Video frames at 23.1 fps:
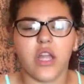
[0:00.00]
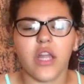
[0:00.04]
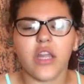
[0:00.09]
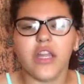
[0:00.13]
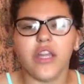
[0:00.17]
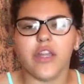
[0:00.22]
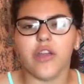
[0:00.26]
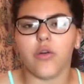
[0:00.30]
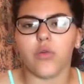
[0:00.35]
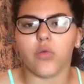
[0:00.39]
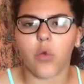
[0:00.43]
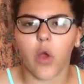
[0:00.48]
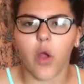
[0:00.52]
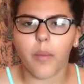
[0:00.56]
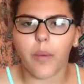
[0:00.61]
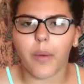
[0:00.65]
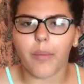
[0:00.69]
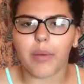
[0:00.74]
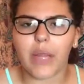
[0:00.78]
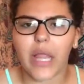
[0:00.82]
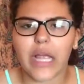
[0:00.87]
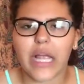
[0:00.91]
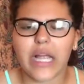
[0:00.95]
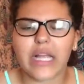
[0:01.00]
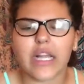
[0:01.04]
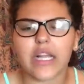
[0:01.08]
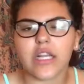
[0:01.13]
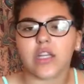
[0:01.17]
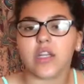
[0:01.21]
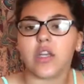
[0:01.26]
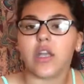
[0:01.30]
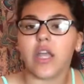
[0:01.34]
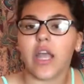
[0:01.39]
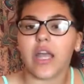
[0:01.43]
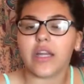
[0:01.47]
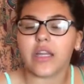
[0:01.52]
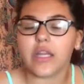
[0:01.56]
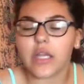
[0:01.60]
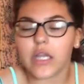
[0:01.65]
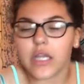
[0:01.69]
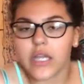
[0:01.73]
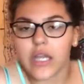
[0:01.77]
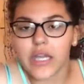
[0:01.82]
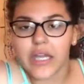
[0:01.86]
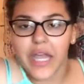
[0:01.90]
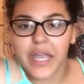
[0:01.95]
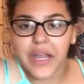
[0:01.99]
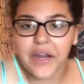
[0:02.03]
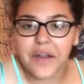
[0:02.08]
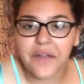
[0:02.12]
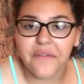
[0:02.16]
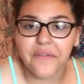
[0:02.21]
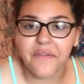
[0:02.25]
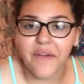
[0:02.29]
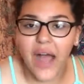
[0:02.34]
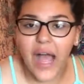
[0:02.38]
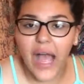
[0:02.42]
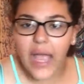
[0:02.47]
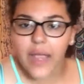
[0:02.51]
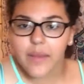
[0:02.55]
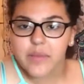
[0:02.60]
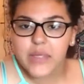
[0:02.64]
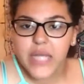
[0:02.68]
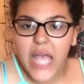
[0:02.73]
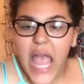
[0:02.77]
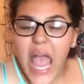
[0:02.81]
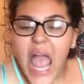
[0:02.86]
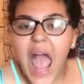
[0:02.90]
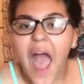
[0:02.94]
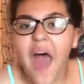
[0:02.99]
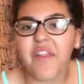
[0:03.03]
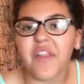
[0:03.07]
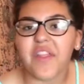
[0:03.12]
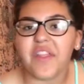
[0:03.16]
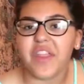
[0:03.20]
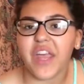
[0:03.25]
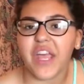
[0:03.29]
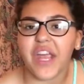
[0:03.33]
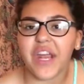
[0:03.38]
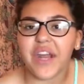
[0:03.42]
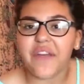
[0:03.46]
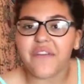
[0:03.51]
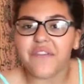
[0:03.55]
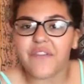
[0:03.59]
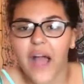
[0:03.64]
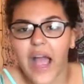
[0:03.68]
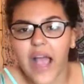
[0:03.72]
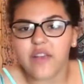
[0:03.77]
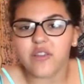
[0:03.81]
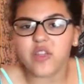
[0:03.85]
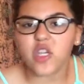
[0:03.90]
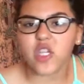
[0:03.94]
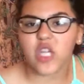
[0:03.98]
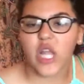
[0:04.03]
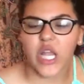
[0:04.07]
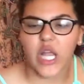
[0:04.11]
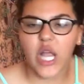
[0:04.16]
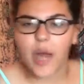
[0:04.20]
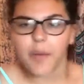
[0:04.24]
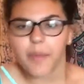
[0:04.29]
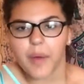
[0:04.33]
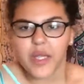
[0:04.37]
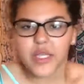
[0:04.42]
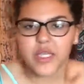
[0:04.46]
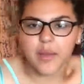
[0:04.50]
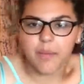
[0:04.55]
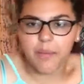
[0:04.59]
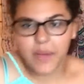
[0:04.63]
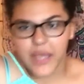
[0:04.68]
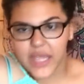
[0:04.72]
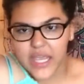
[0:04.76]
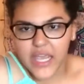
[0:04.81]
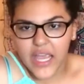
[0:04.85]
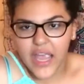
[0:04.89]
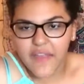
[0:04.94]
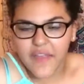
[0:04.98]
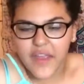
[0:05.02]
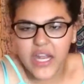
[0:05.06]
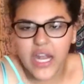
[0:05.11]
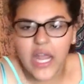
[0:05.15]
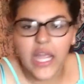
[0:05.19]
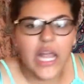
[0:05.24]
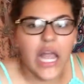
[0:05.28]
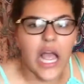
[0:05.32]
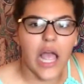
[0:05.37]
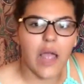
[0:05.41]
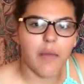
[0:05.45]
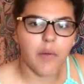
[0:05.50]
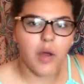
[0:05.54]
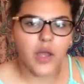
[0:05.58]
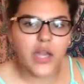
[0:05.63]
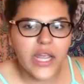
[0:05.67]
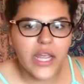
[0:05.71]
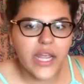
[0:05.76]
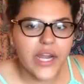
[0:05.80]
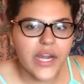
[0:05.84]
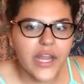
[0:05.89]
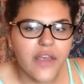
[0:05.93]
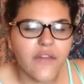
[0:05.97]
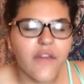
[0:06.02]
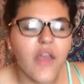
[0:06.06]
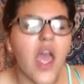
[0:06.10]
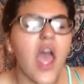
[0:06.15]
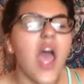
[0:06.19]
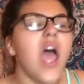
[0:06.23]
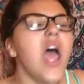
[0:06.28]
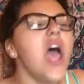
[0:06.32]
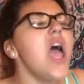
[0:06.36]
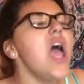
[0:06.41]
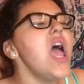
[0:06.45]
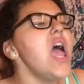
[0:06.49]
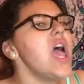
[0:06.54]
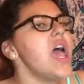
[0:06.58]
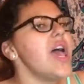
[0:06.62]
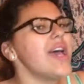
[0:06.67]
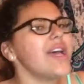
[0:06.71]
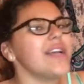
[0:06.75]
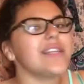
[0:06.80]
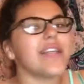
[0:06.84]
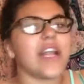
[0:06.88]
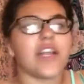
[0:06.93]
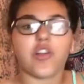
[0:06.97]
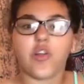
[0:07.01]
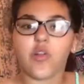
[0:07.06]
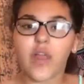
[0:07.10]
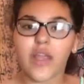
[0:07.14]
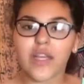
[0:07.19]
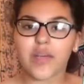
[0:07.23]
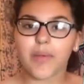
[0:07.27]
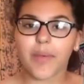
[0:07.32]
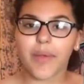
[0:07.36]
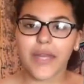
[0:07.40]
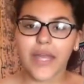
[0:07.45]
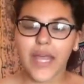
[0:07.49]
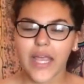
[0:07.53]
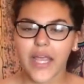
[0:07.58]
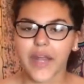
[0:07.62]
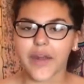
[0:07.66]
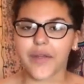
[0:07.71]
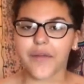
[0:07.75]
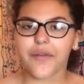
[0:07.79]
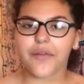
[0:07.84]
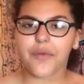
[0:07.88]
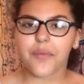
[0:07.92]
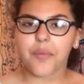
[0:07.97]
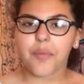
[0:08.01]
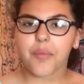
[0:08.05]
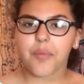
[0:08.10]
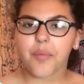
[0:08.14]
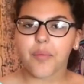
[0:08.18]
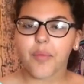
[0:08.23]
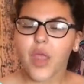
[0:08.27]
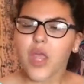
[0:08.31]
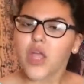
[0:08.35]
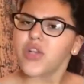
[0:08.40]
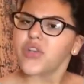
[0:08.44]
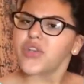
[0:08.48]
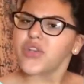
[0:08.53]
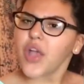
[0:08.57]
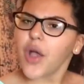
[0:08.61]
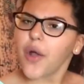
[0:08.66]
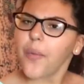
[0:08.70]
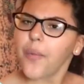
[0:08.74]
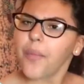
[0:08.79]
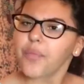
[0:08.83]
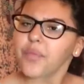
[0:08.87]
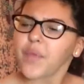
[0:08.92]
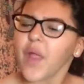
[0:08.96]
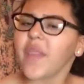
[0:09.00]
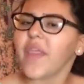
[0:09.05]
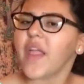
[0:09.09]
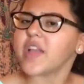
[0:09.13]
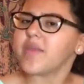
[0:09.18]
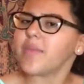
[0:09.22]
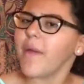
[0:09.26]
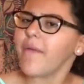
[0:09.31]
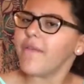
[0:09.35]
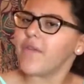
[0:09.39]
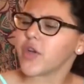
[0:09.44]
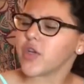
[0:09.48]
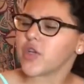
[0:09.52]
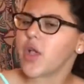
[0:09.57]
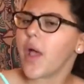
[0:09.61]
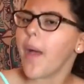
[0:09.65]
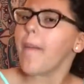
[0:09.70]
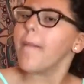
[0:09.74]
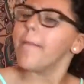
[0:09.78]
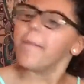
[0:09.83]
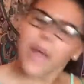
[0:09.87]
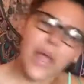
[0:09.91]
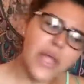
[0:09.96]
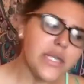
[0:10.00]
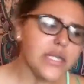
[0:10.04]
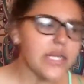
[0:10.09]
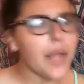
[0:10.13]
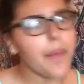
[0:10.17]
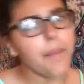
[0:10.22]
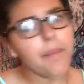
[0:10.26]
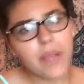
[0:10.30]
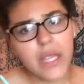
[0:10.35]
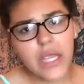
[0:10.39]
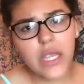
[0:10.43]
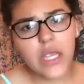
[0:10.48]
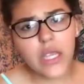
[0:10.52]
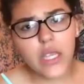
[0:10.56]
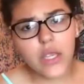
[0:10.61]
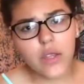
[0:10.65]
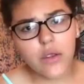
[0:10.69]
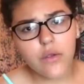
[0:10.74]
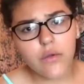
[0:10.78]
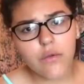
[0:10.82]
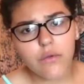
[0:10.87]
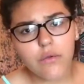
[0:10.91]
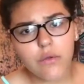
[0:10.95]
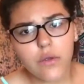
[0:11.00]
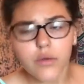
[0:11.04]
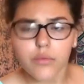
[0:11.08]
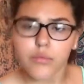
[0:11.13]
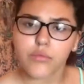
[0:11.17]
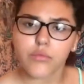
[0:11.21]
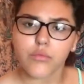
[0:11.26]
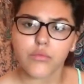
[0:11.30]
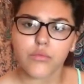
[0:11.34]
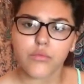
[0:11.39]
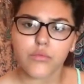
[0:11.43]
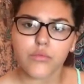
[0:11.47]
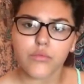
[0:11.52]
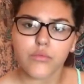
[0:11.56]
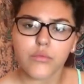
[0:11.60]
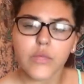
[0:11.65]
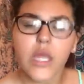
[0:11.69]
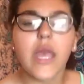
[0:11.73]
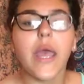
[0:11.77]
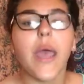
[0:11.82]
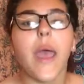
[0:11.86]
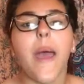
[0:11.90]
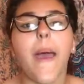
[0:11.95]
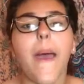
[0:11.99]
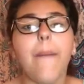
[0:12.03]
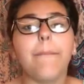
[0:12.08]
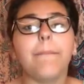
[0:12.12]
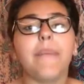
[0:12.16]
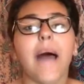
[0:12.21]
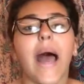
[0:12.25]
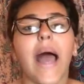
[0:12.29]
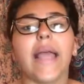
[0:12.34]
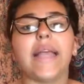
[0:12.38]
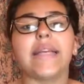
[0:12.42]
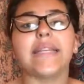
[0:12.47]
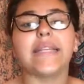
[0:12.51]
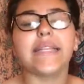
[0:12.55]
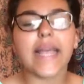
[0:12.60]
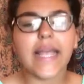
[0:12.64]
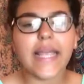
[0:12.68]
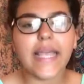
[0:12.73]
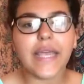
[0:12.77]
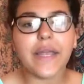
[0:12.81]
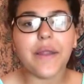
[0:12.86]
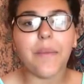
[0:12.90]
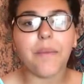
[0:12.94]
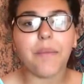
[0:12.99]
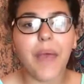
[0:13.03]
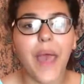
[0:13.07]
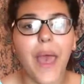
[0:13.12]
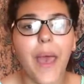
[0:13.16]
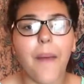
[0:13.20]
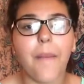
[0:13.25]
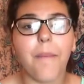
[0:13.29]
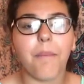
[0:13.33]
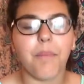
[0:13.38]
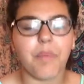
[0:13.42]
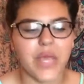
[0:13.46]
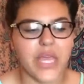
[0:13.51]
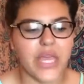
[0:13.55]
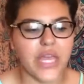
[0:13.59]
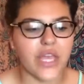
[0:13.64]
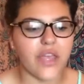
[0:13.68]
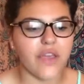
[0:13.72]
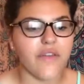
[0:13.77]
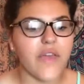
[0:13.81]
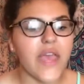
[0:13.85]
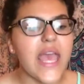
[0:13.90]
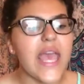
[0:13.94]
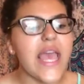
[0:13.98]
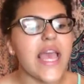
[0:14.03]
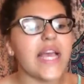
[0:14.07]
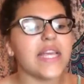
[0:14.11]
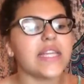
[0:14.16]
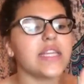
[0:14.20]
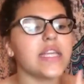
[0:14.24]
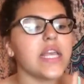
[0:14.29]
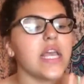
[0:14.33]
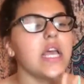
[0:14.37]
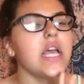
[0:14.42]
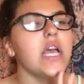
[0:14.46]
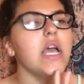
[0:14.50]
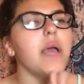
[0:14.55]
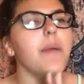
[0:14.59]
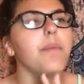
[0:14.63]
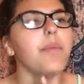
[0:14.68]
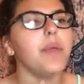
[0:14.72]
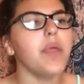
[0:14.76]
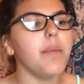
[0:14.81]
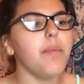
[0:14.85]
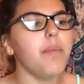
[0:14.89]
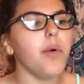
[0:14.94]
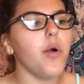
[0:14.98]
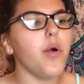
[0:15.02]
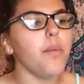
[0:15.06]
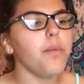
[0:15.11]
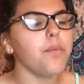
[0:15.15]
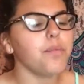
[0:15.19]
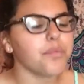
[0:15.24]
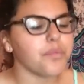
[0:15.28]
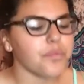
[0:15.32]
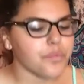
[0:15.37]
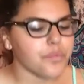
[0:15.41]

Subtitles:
get the negative vibes, and the negative vibes just, like, come onto me, and then, like, I'm all negative, and I don't like to be negative. So that's my first pet peeve. My second pet peeve is people.